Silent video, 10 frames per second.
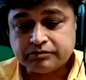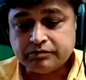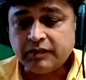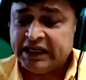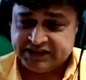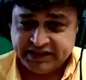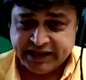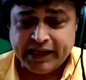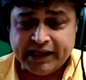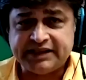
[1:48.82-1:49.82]
He said,
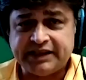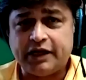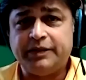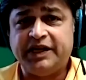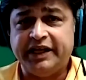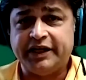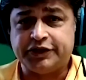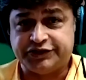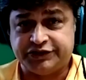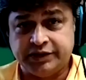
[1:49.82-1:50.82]
yeah. I said, how many
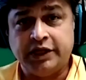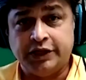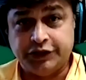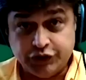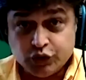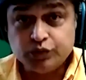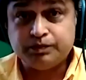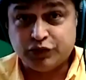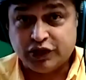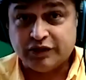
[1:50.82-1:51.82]
acres you
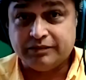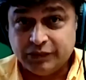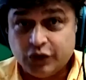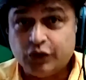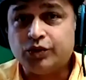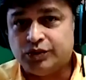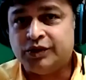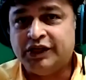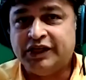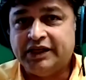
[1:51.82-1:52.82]
know
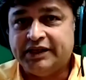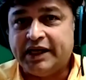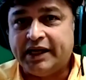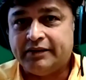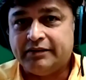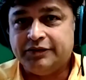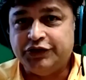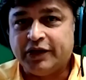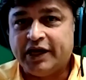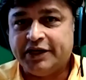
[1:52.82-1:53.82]
that
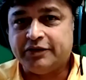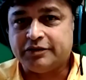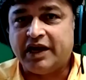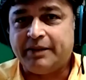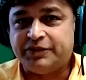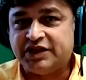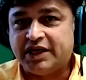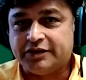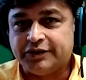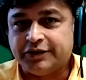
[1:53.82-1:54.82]
your annual crop is not
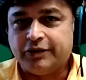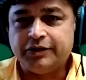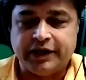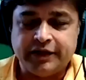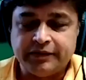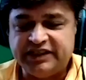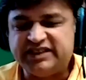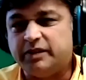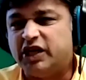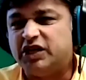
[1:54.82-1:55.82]
going to grow there? He
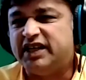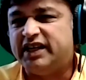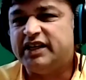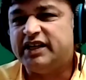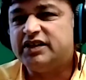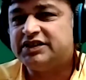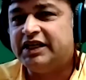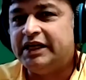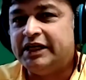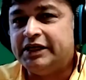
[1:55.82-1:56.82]
said, about 10 acres.
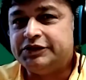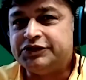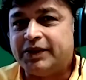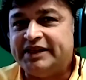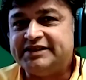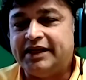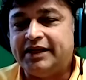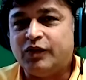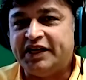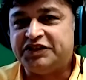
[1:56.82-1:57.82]
So I said,
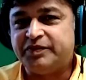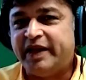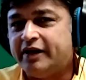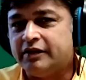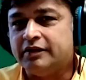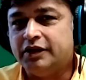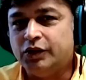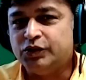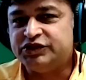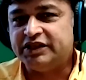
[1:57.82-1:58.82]
what is better,
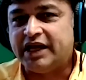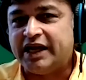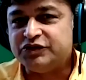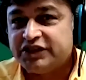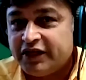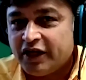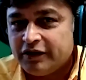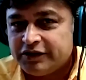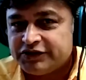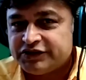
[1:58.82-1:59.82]
losing
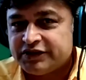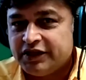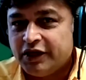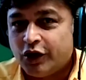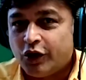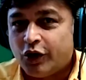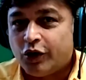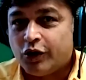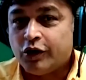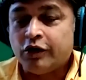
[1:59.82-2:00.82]
$1,000,
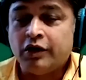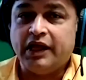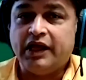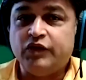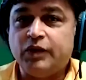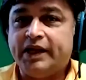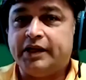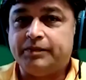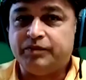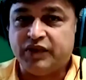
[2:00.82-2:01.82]
or if you ended
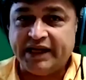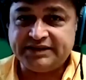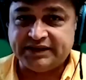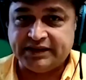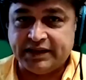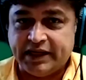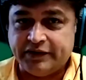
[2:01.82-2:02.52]
up planting an annual